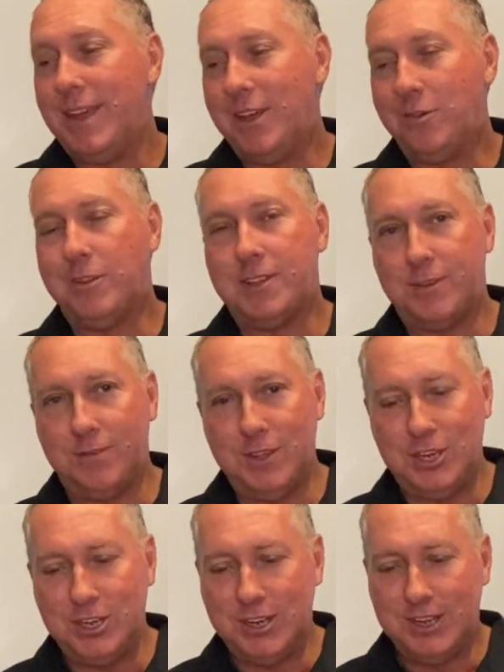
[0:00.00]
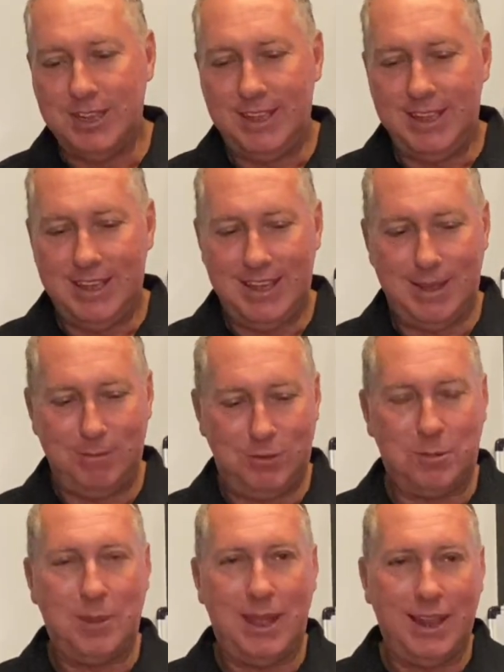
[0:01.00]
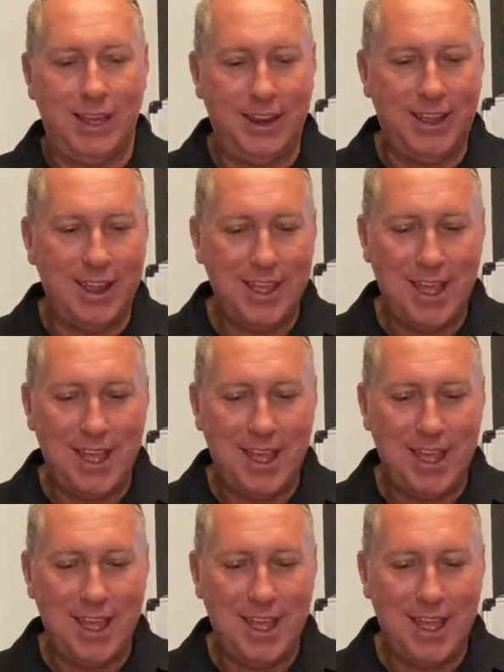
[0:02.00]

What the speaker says: caught lots of fish. We'll talk about that later.